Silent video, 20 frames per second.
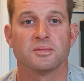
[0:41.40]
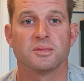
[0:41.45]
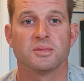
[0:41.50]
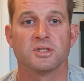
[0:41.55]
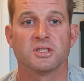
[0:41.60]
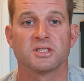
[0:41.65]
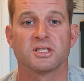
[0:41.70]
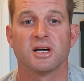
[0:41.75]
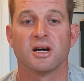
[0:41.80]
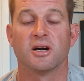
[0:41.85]

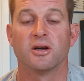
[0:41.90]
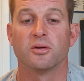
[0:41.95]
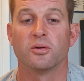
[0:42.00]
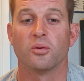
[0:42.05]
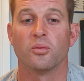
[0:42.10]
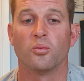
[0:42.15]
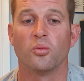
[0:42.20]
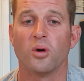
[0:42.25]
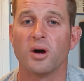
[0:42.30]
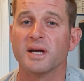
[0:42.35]

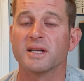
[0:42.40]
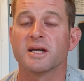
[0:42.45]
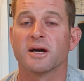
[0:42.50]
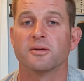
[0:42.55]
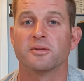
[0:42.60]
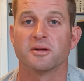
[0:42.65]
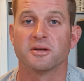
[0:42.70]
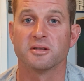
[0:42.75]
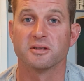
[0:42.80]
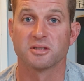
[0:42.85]
So why
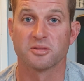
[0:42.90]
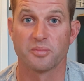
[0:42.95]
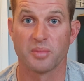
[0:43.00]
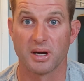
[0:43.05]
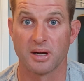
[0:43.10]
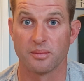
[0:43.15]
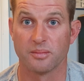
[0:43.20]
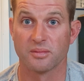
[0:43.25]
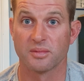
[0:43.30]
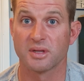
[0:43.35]
don't I use a
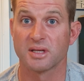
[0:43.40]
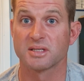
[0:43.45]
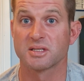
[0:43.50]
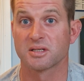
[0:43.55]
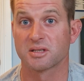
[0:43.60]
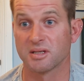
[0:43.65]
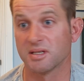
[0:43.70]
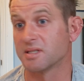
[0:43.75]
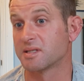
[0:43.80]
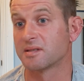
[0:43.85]
pump? That's
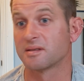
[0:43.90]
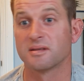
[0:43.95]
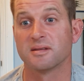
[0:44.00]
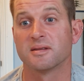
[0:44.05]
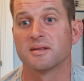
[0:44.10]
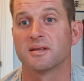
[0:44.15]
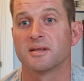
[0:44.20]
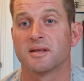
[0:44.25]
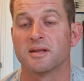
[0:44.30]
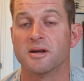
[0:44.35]

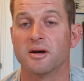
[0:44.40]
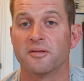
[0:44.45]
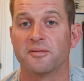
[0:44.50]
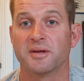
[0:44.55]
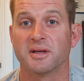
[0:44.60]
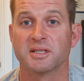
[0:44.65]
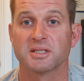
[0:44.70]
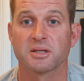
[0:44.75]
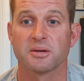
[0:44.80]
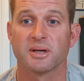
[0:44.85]
the
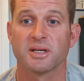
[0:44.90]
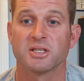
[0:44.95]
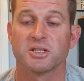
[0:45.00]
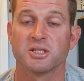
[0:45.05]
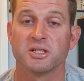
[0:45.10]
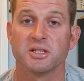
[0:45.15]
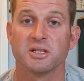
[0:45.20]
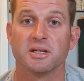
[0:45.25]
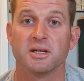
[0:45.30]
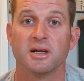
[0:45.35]
obvious
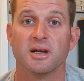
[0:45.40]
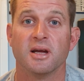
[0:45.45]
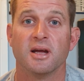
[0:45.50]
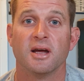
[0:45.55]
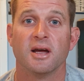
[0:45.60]
question.